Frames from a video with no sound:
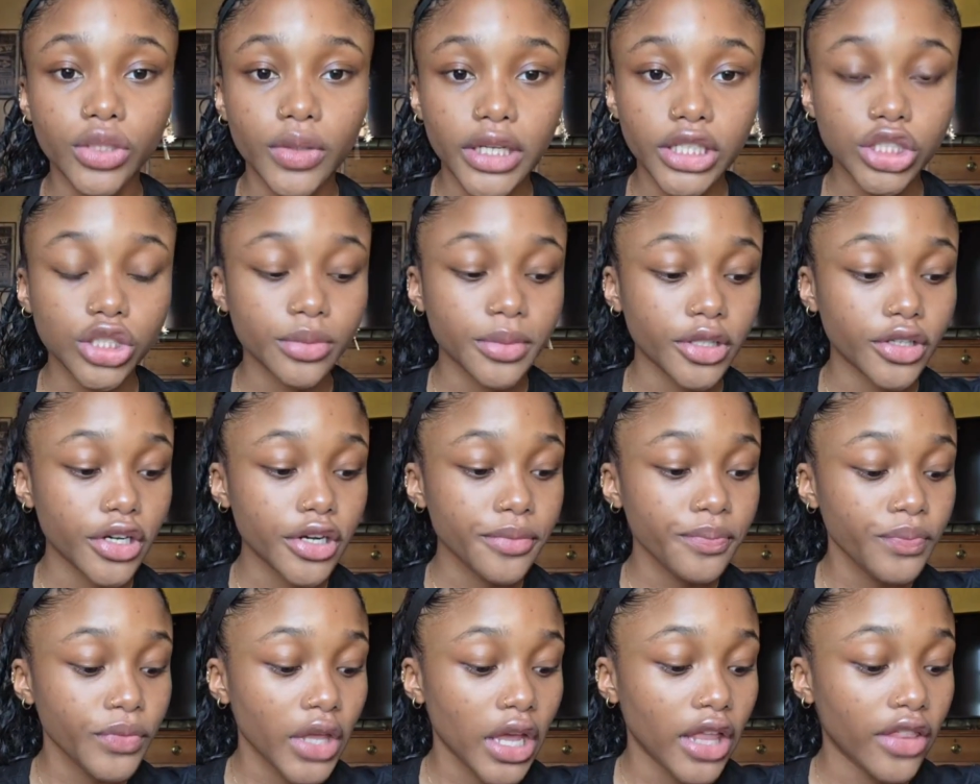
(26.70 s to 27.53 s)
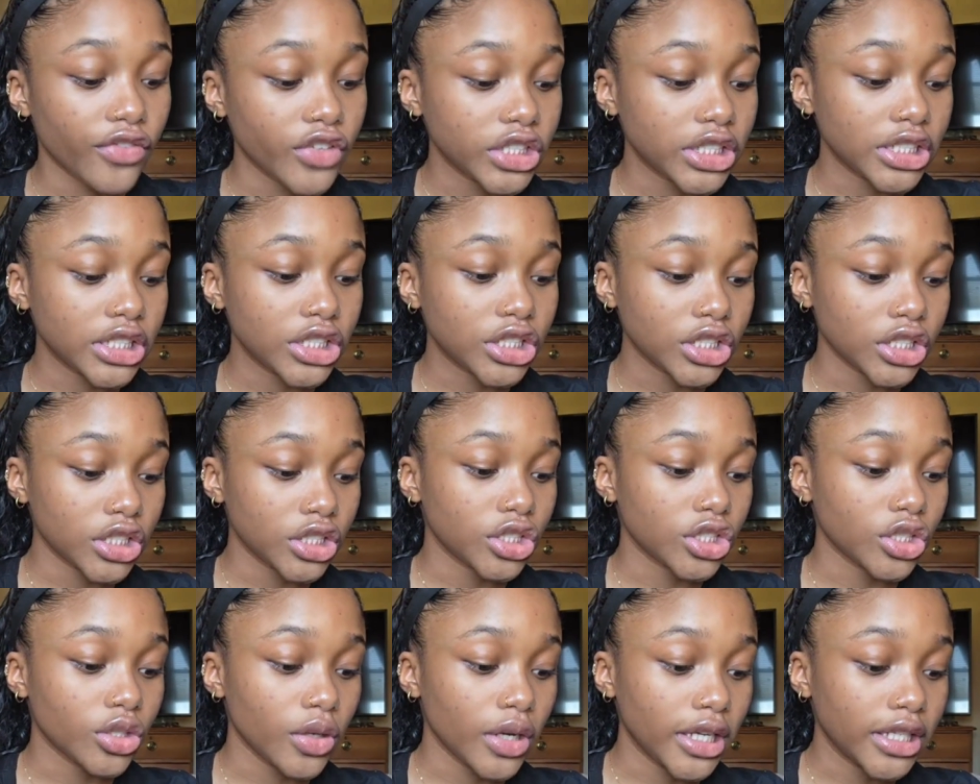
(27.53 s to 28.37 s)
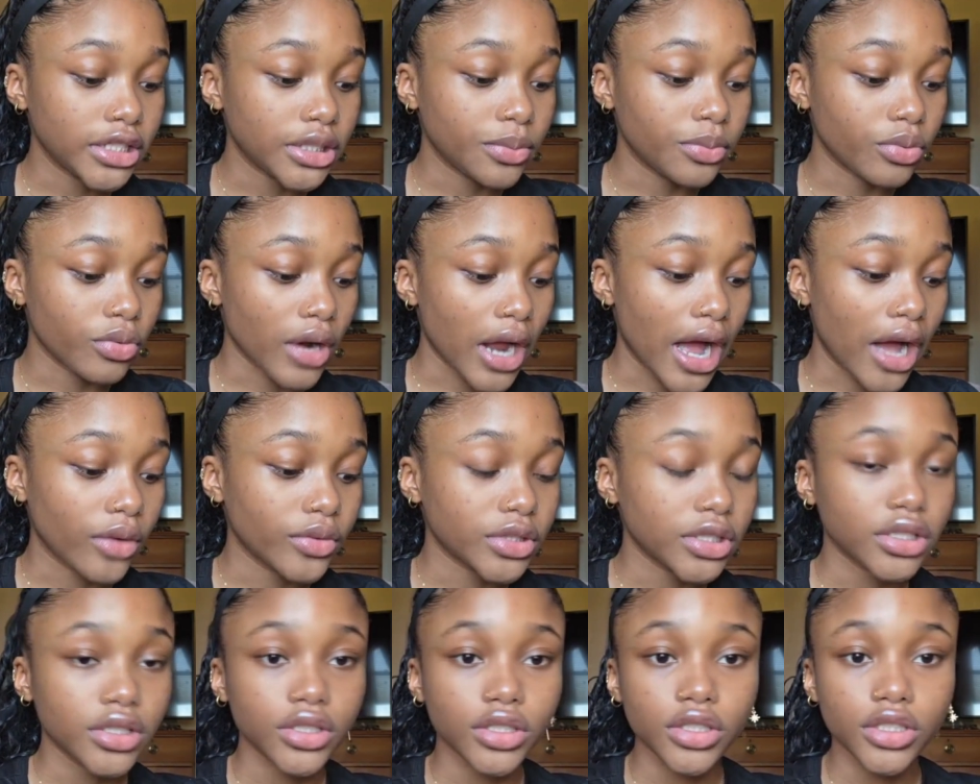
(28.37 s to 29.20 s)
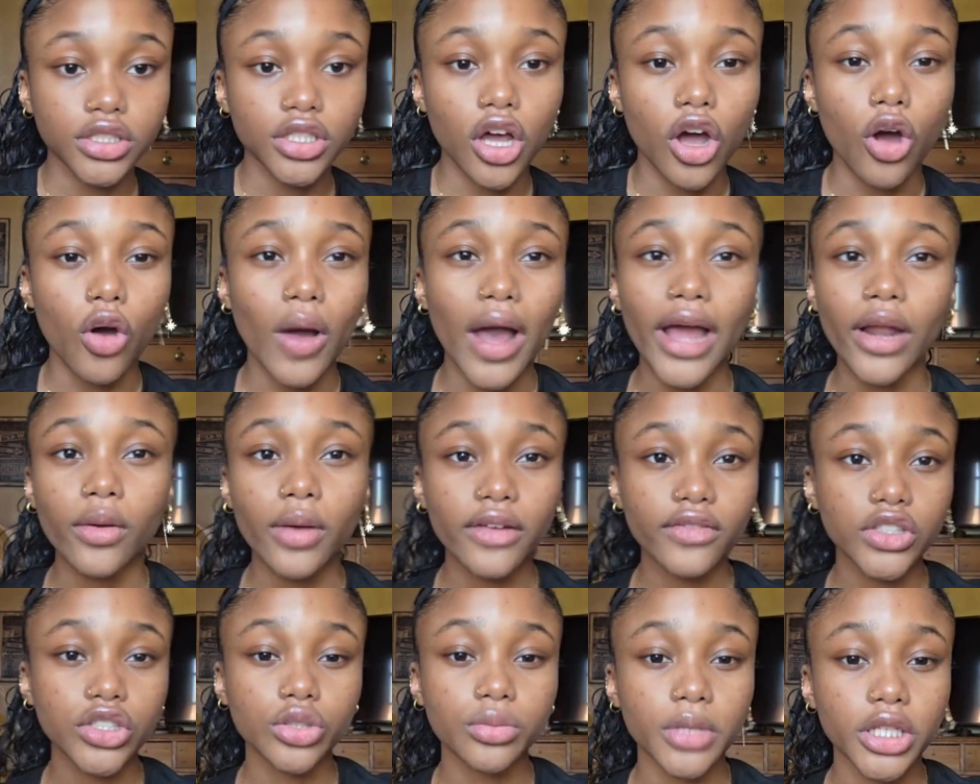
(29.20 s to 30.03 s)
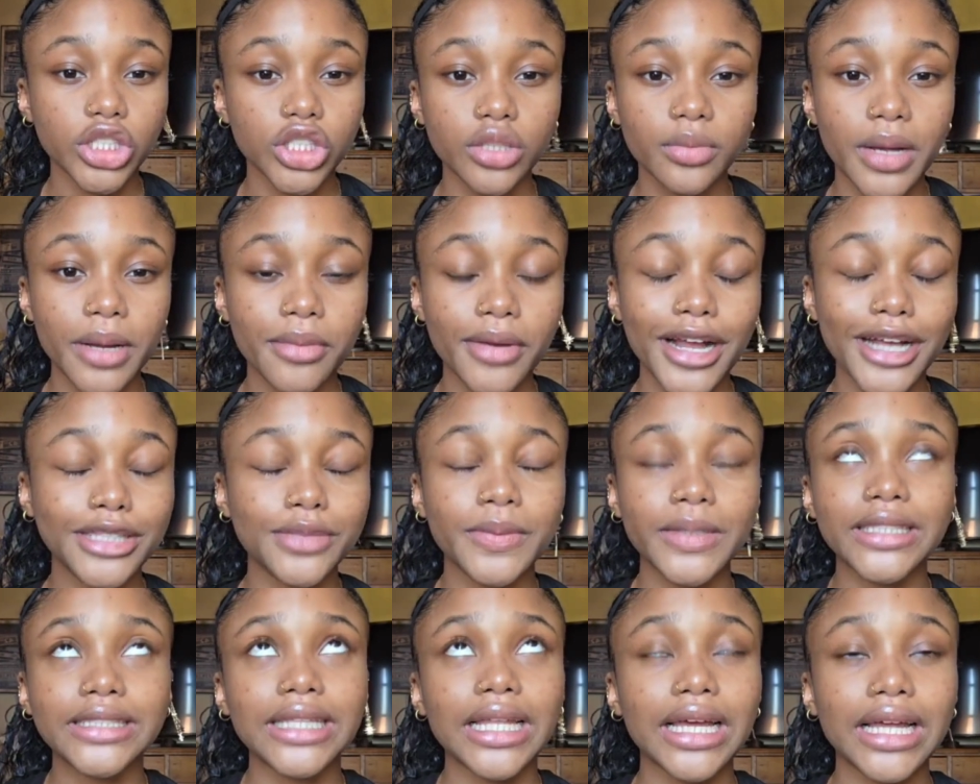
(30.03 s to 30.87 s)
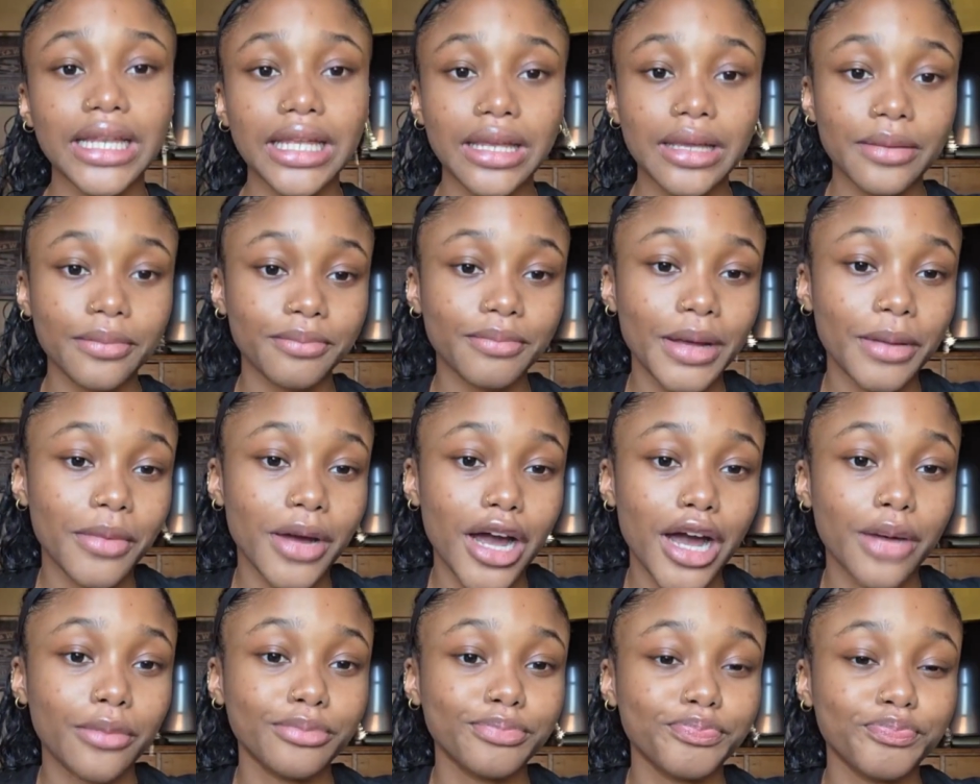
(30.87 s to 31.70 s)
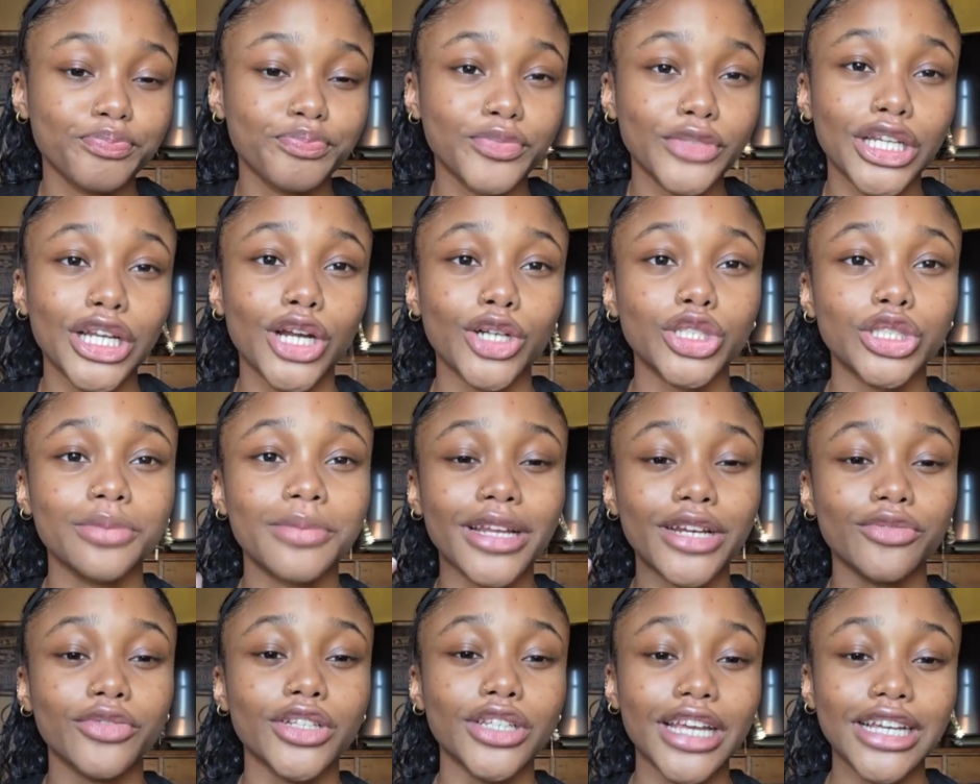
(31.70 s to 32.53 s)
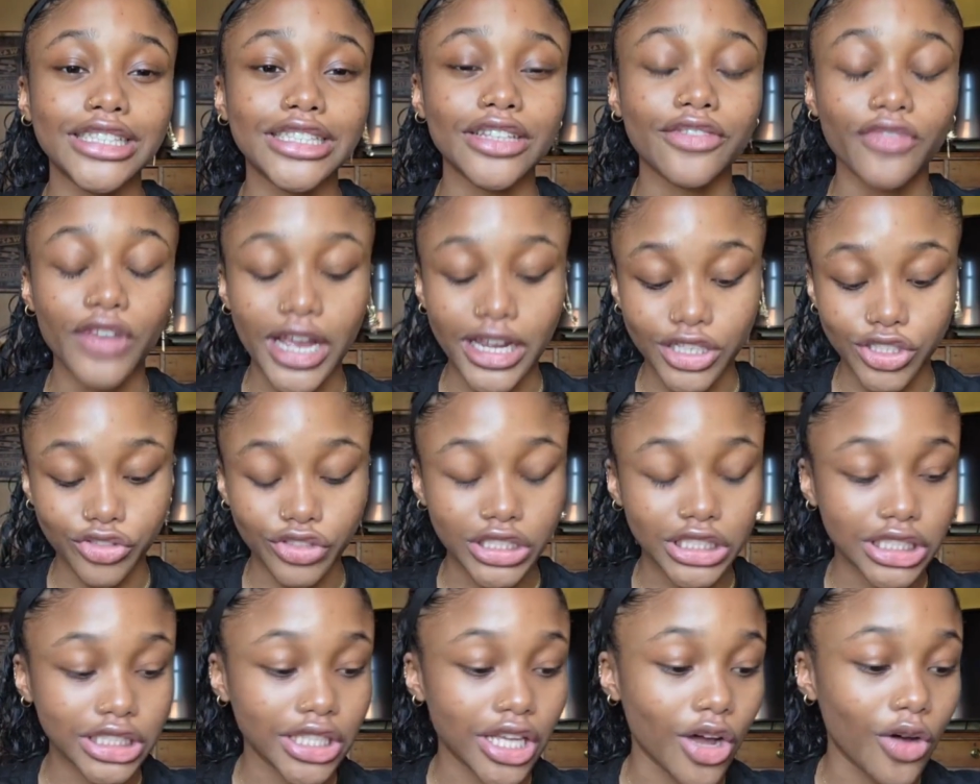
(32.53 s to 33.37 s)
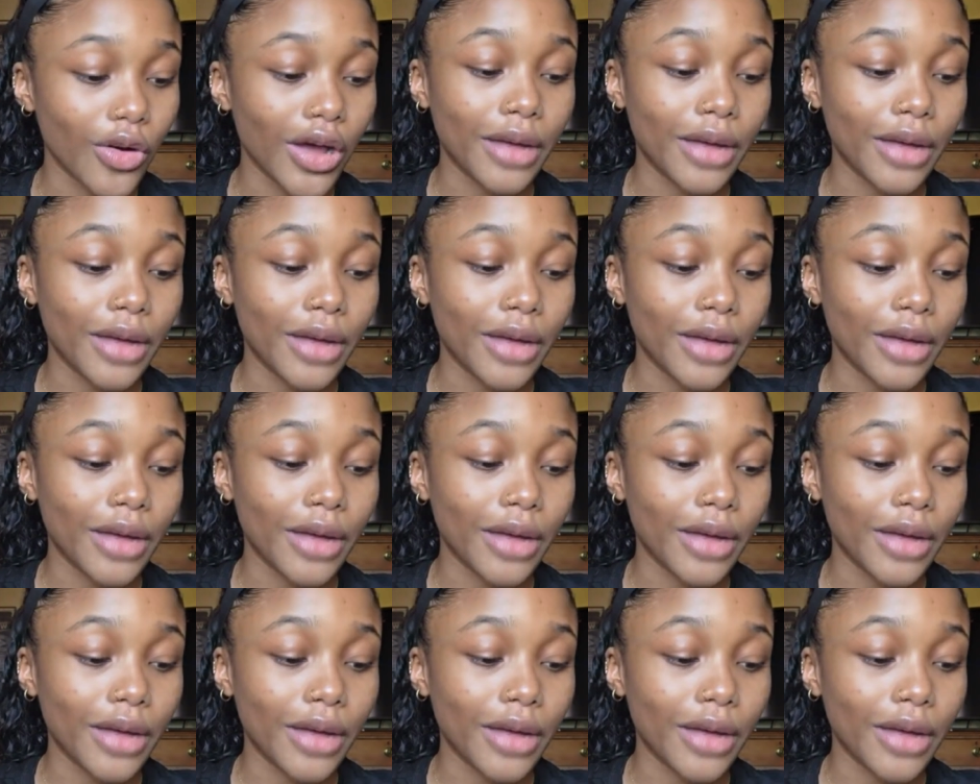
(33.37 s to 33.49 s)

So get your mirror. And the first thing that you're going to do is brows. So I don't have to do much to my brows because luckily my mom, she made it real nice in the factory.